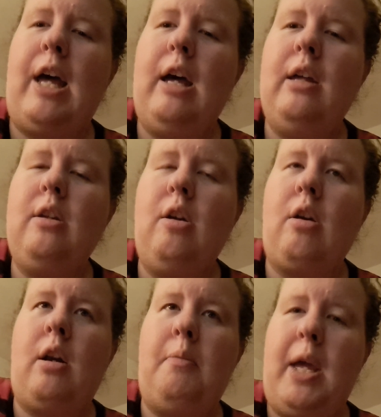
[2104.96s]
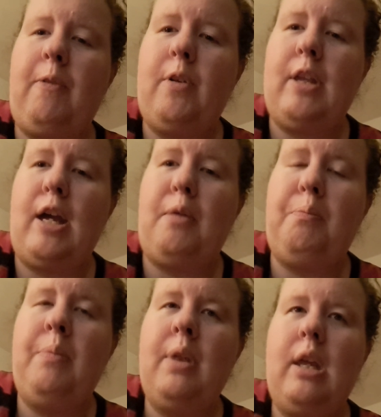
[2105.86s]
that you're gonna make for
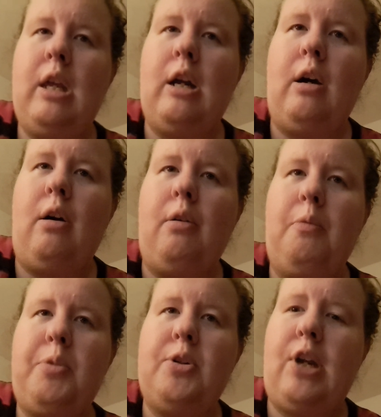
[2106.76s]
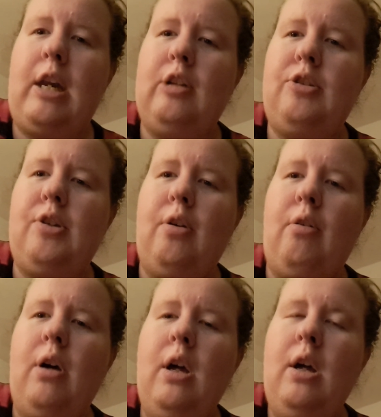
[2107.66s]
them. You know, pertaining
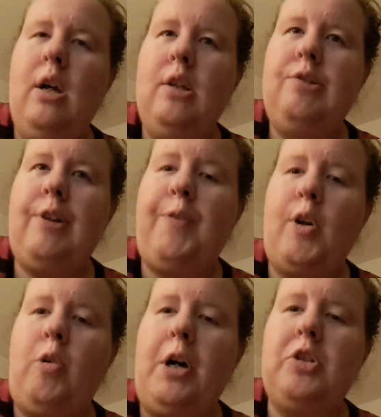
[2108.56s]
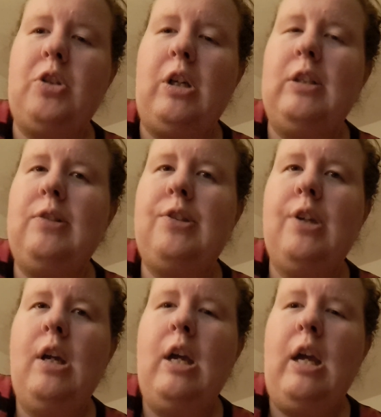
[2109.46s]
to different questions.